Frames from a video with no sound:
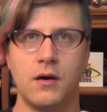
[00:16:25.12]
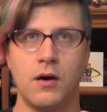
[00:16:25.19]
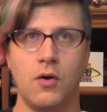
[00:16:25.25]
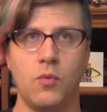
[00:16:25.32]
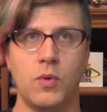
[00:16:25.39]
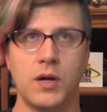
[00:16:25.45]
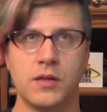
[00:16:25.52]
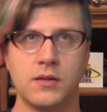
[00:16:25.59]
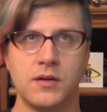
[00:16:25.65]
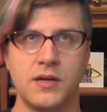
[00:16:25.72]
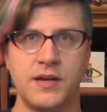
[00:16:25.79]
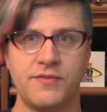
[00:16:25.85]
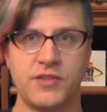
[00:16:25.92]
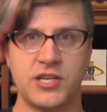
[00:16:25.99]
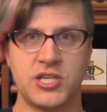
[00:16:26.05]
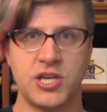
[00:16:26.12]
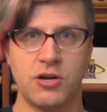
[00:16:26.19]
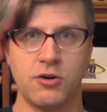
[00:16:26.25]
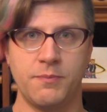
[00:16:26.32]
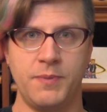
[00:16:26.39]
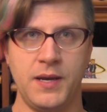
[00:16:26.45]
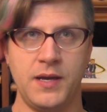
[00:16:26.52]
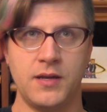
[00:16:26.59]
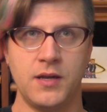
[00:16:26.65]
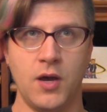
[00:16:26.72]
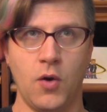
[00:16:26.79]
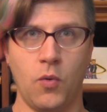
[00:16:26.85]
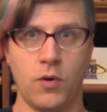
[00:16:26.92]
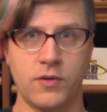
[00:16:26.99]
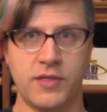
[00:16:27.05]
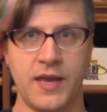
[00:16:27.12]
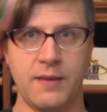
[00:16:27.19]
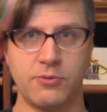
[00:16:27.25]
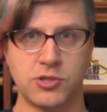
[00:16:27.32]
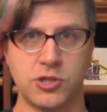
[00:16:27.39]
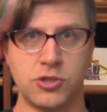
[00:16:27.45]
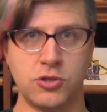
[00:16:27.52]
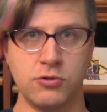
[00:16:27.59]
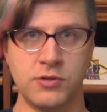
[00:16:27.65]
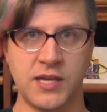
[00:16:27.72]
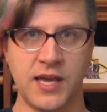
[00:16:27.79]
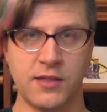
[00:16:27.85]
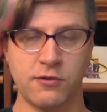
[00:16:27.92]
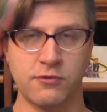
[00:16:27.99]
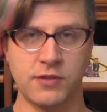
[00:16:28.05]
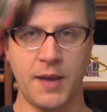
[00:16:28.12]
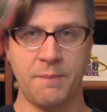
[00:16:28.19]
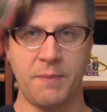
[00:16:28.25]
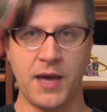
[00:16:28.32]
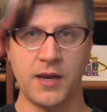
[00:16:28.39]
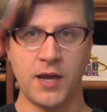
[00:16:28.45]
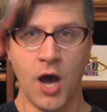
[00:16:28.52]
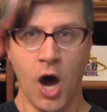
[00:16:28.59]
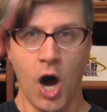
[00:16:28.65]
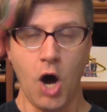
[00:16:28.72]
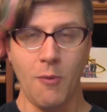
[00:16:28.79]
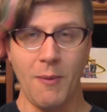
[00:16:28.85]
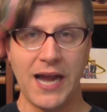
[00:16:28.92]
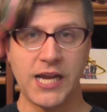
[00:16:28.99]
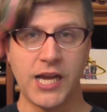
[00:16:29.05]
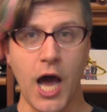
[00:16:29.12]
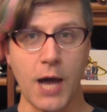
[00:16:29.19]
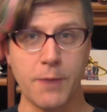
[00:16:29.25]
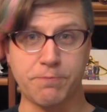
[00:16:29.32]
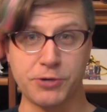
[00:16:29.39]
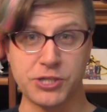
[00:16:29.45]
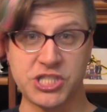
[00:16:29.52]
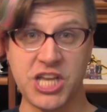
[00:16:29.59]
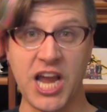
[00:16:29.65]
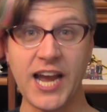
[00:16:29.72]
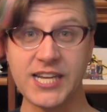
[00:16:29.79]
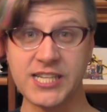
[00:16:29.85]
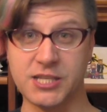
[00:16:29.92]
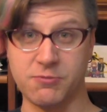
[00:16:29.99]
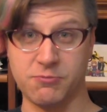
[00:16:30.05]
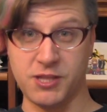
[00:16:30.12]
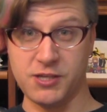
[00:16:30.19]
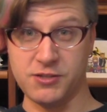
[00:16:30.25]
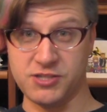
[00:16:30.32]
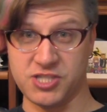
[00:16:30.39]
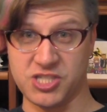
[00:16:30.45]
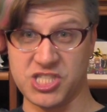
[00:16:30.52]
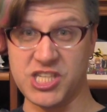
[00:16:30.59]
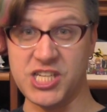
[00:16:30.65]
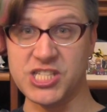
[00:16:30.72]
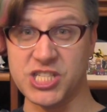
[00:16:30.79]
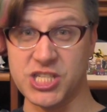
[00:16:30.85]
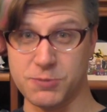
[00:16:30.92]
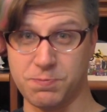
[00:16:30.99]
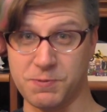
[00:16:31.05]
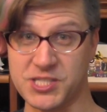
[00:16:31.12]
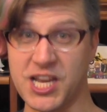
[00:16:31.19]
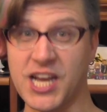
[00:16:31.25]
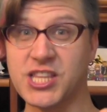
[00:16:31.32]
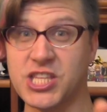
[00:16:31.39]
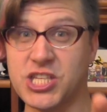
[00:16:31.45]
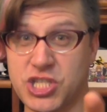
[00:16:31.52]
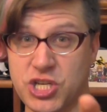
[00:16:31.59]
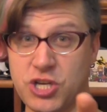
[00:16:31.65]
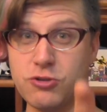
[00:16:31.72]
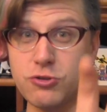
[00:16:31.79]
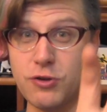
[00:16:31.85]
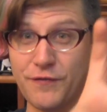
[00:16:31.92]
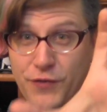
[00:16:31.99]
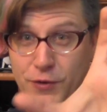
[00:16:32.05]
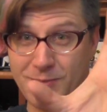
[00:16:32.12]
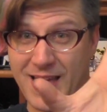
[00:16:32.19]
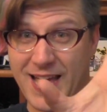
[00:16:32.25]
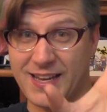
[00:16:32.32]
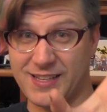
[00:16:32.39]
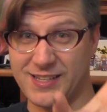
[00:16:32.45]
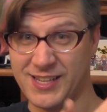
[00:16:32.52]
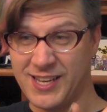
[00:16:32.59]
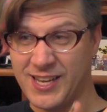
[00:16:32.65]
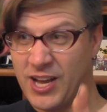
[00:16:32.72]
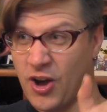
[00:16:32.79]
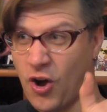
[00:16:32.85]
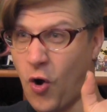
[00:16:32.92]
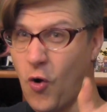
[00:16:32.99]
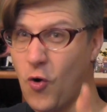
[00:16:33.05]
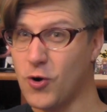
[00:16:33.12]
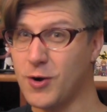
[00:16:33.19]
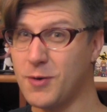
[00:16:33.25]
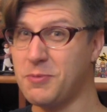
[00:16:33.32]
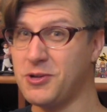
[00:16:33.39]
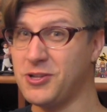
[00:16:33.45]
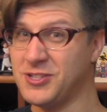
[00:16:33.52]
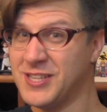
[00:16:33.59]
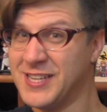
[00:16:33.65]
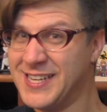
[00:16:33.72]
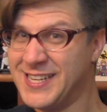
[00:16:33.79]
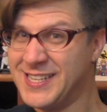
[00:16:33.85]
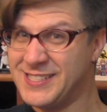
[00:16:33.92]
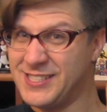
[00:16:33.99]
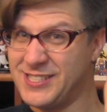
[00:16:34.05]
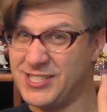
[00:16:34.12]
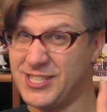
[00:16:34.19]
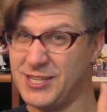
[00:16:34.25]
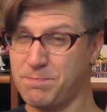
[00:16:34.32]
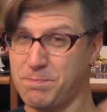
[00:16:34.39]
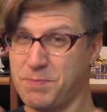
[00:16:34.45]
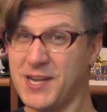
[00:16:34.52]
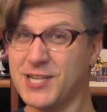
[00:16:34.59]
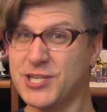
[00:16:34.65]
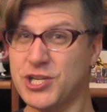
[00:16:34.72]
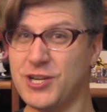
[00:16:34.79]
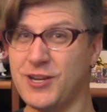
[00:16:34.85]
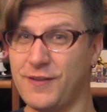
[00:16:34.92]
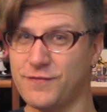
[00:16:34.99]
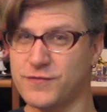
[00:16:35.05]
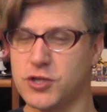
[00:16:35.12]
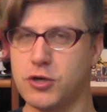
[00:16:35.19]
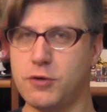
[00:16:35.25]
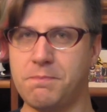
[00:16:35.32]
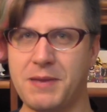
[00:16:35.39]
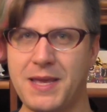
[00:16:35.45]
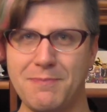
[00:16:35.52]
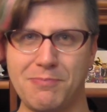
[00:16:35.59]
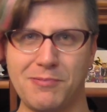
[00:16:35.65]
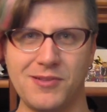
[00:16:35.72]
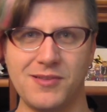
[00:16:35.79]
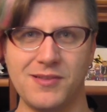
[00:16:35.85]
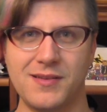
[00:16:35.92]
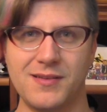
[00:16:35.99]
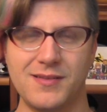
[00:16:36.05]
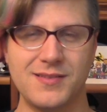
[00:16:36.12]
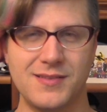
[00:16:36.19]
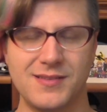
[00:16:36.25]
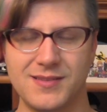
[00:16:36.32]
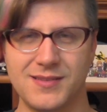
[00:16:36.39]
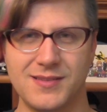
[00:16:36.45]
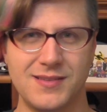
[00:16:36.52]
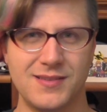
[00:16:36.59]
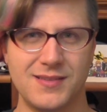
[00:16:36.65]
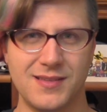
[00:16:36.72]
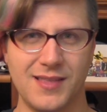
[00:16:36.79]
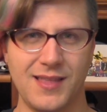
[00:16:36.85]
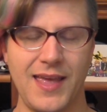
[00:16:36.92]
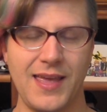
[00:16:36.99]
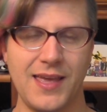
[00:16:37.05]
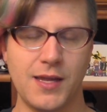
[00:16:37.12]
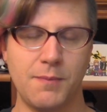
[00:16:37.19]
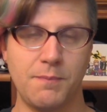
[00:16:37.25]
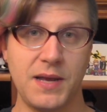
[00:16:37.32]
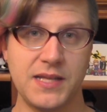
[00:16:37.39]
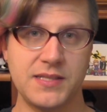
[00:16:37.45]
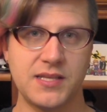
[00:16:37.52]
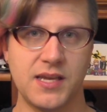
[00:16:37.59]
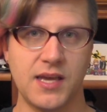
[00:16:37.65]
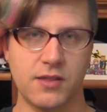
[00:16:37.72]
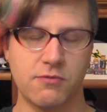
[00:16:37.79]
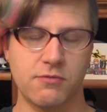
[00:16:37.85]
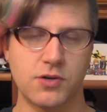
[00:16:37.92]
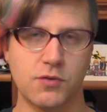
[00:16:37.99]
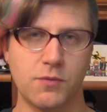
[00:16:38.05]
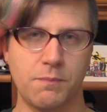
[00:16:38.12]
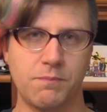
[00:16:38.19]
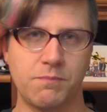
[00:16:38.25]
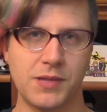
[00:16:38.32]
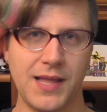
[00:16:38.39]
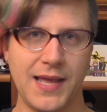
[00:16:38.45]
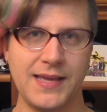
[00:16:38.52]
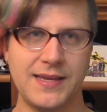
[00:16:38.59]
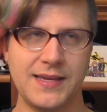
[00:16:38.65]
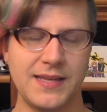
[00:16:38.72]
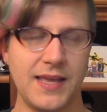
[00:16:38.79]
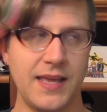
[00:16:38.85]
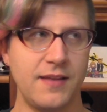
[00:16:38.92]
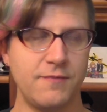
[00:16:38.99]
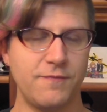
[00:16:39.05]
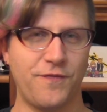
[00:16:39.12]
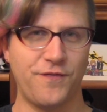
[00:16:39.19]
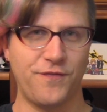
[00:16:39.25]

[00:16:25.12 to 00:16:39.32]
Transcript: Oh well, if they share a bed, what are they able to do together in that bed? Oh my god, protect the citizens, protect the children from that horrible depiction of two people laying in a bed together under a blanket in